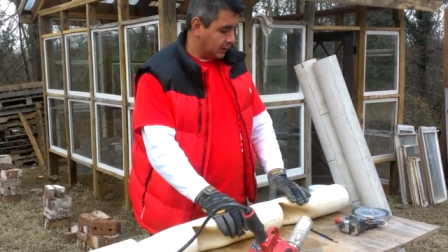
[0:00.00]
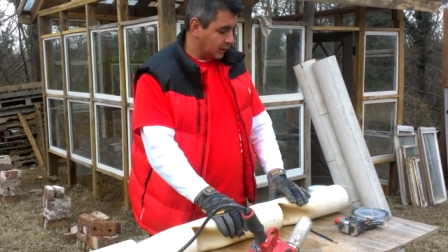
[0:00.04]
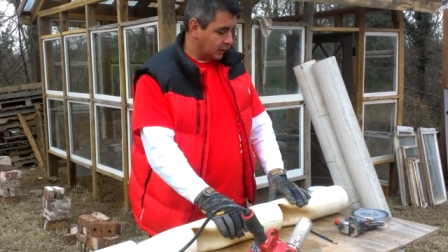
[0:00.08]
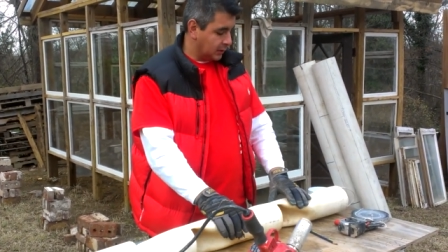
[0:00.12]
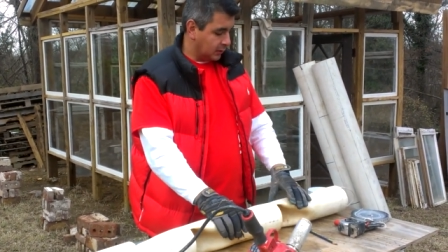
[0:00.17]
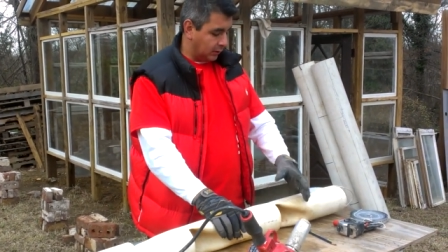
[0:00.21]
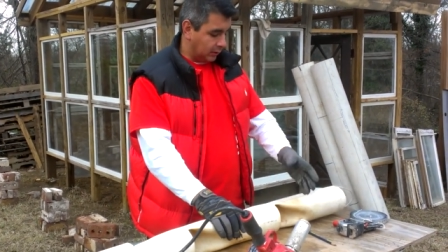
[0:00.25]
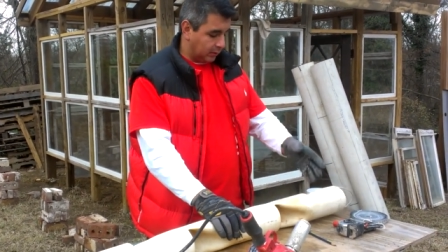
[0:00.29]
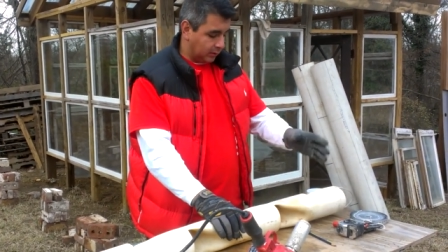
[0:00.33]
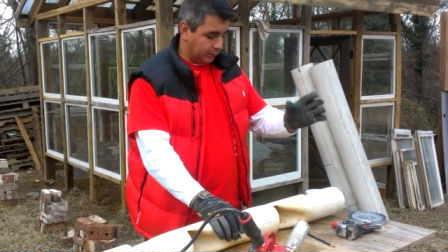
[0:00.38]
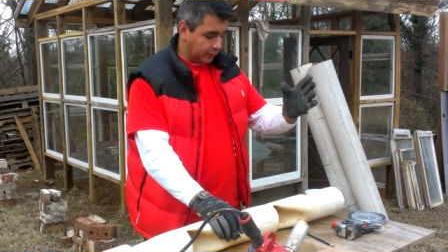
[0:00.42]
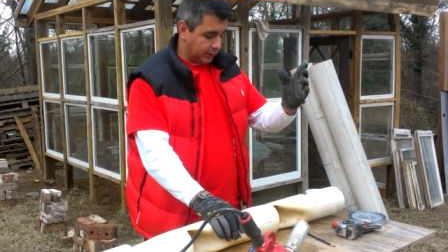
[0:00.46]

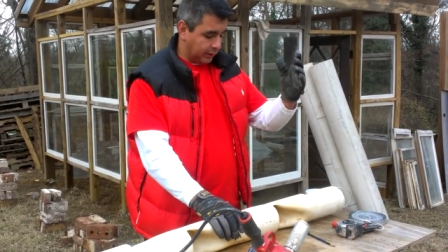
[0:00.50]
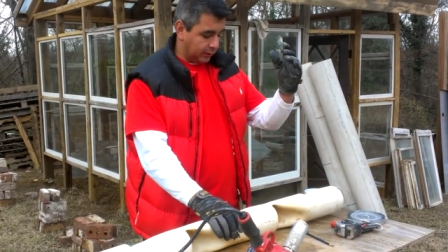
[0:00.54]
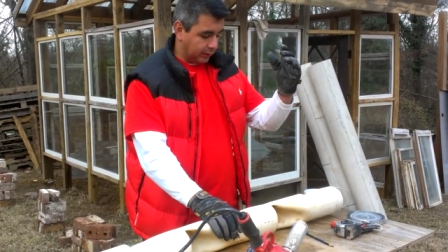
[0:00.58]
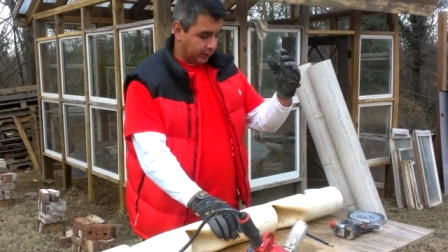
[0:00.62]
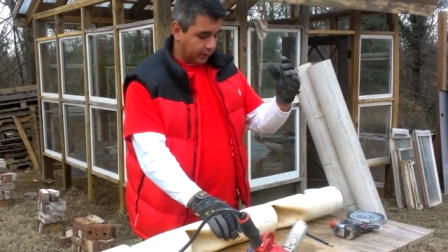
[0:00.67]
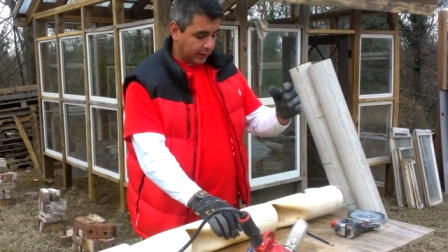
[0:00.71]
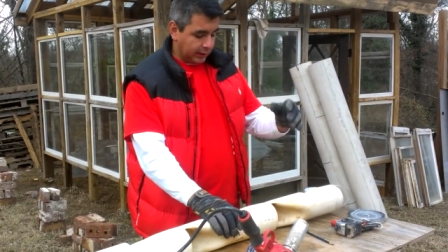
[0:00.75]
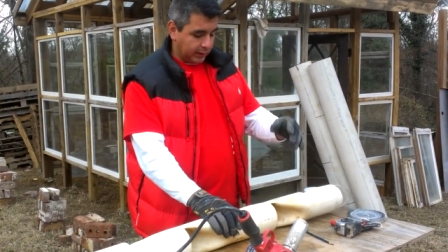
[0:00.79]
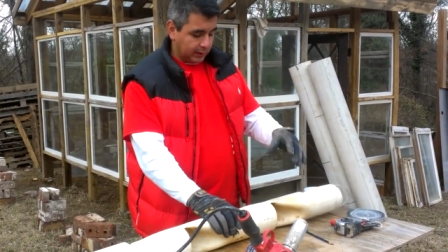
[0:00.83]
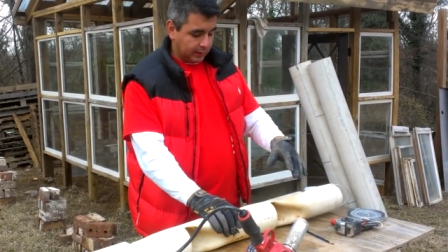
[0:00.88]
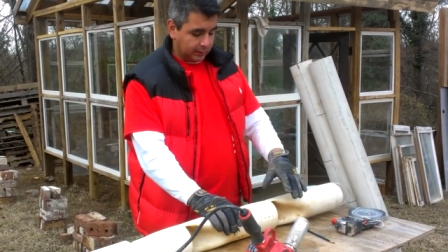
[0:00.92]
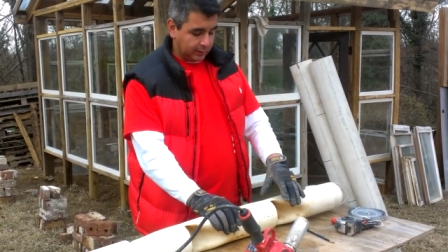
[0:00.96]
or, you know,
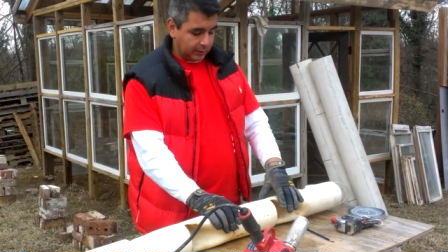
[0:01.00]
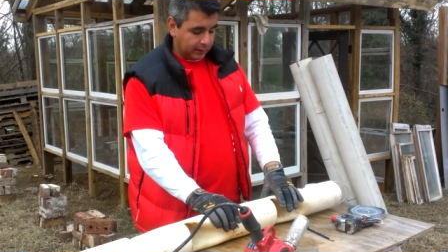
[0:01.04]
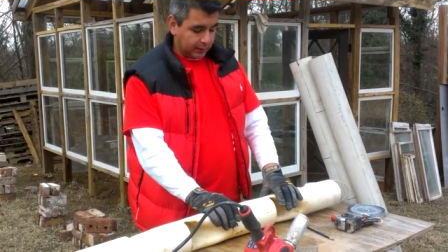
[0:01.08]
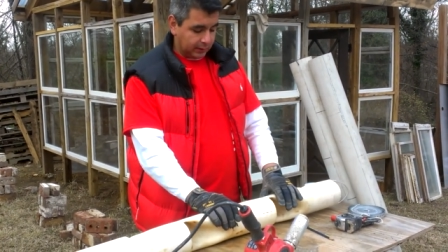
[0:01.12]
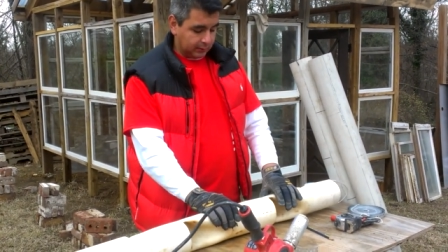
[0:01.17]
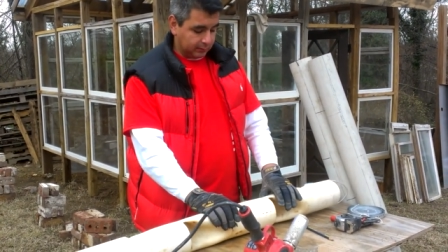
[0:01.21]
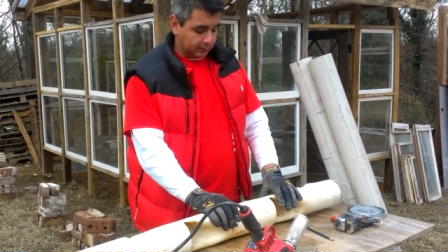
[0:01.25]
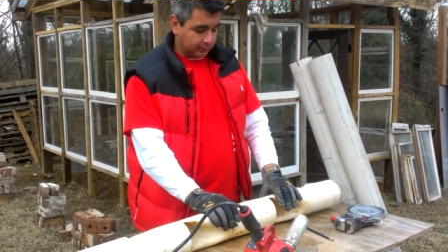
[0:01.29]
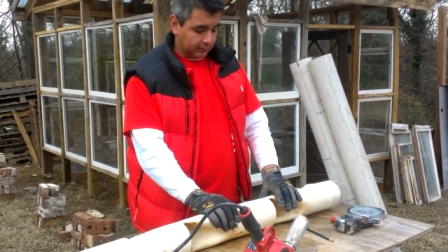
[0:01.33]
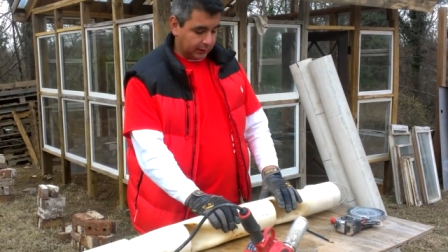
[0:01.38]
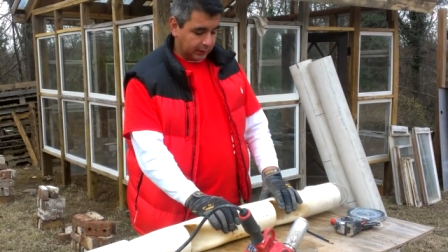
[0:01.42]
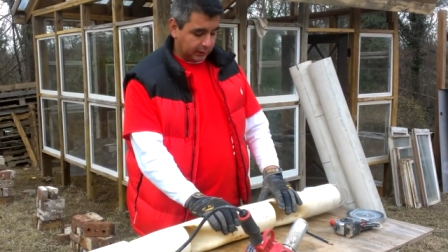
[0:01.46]
um,
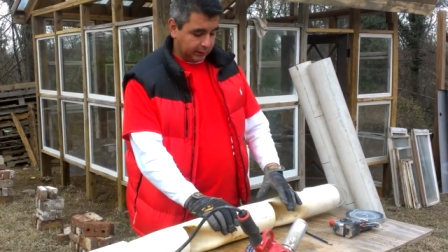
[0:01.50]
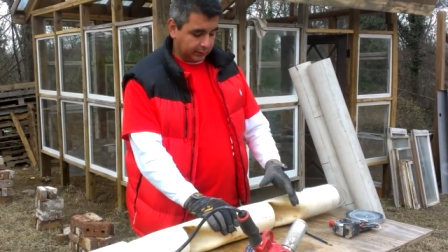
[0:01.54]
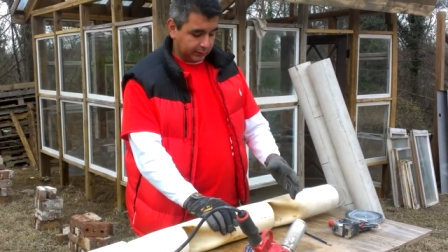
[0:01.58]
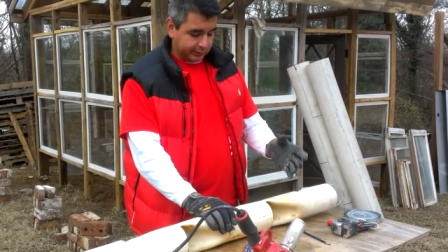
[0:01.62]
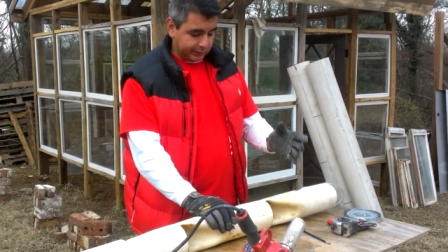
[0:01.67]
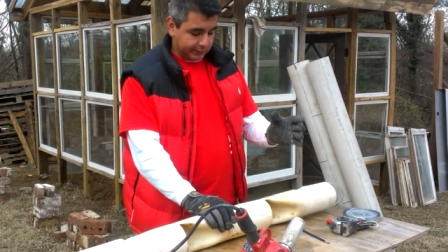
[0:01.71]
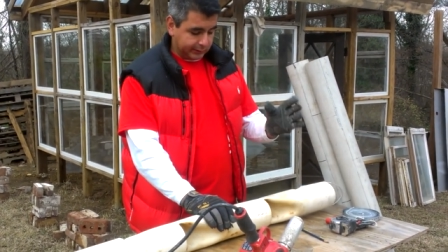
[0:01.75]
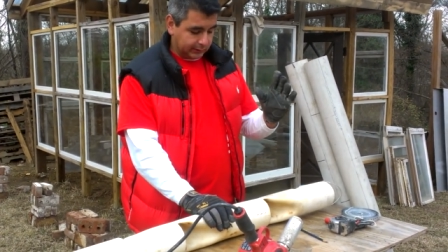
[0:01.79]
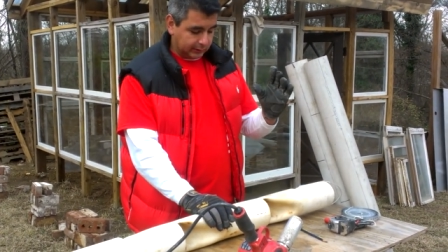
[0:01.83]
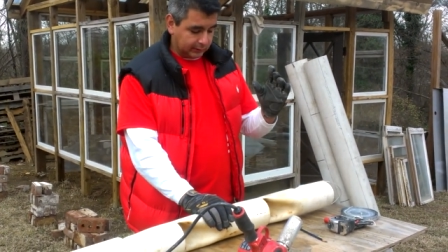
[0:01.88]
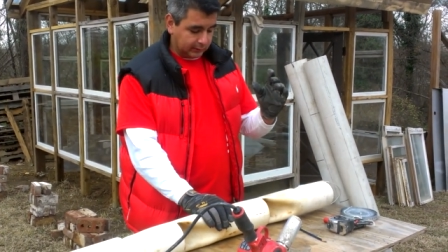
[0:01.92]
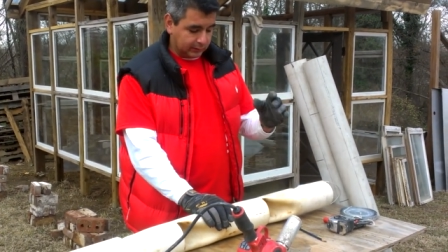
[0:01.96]
um, any
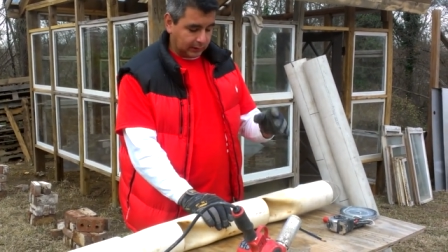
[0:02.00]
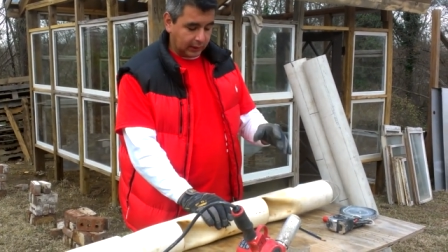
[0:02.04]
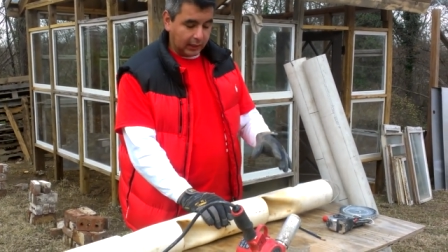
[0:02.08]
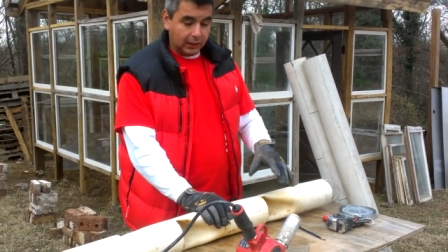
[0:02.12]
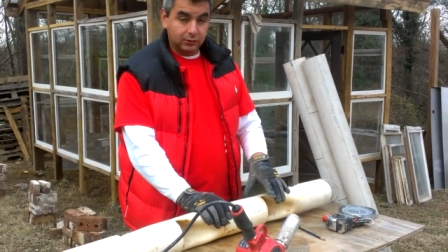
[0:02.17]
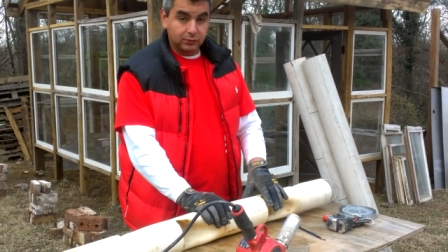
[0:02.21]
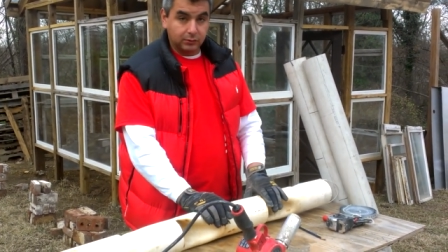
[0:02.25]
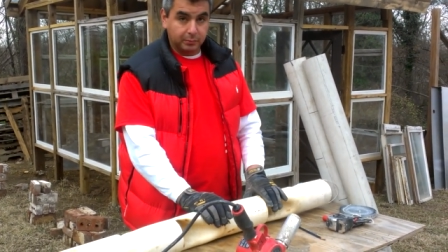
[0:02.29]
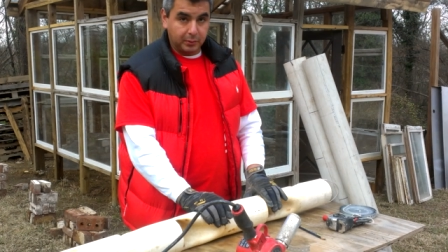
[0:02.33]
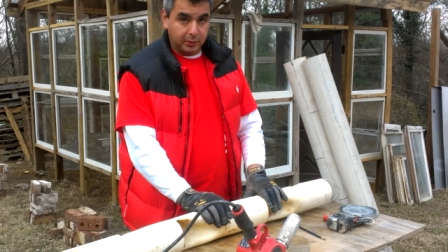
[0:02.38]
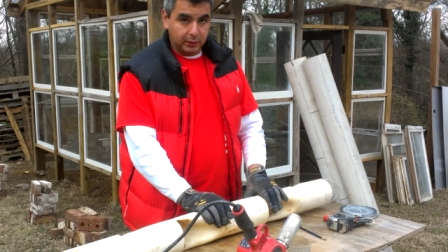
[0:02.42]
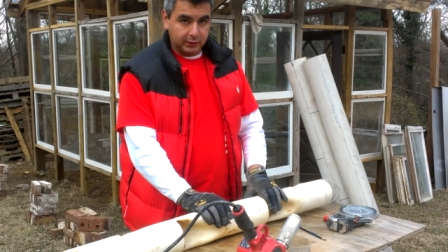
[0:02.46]
other
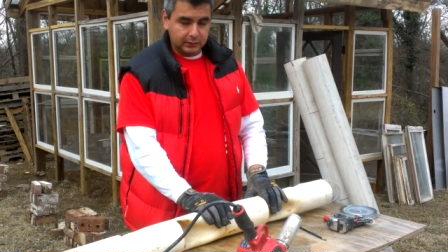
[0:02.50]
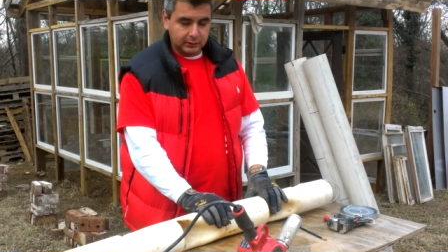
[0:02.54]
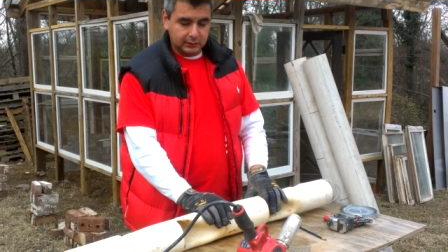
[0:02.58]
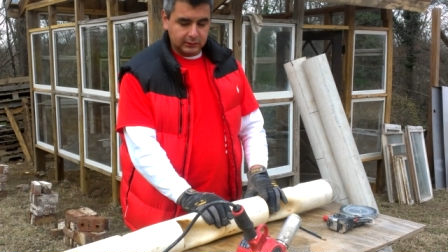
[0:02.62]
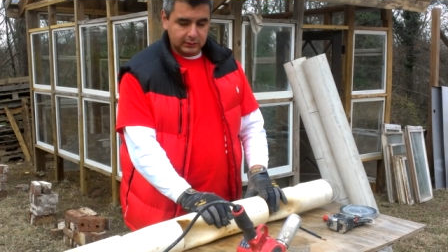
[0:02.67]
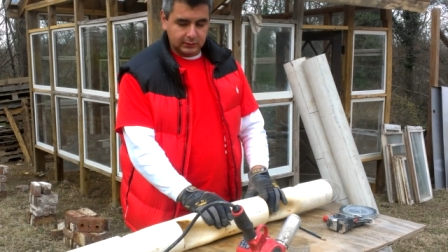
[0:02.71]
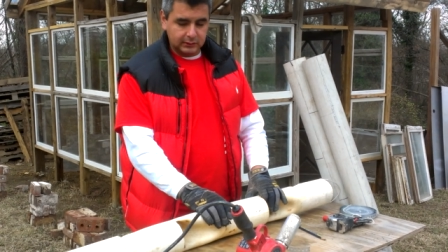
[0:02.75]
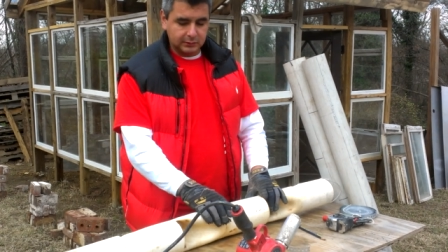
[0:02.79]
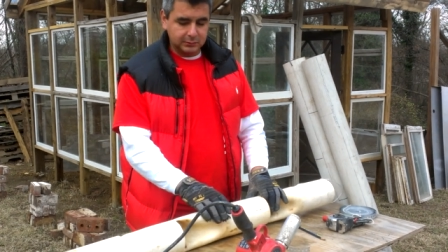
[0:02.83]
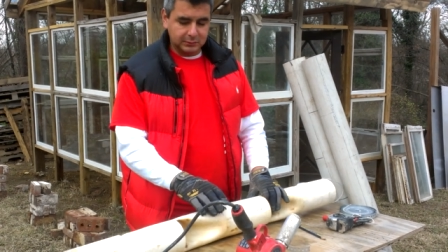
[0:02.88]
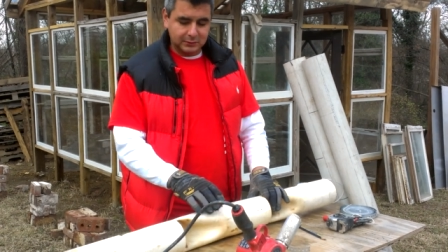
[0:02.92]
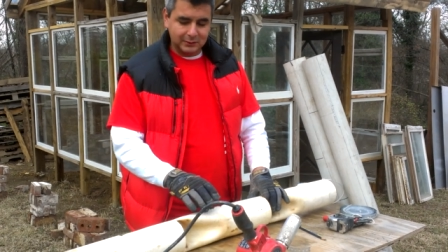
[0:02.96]
hydroponic
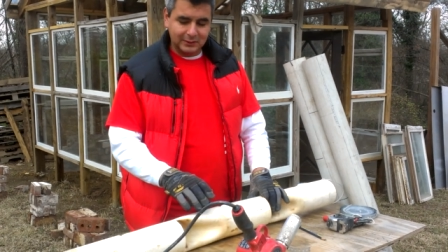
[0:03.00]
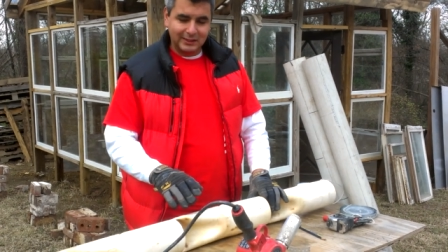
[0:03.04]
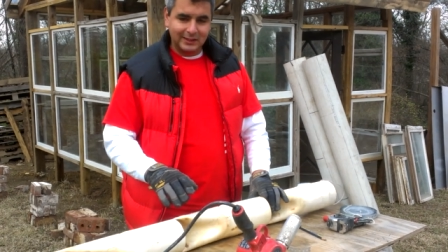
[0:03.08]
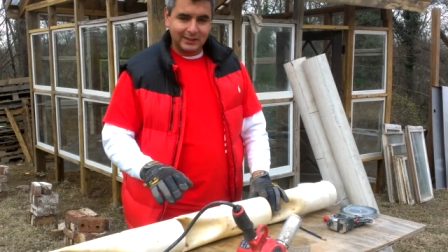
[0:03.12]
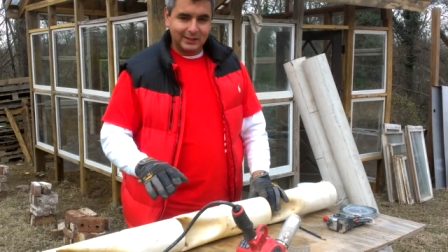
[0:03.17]
systems.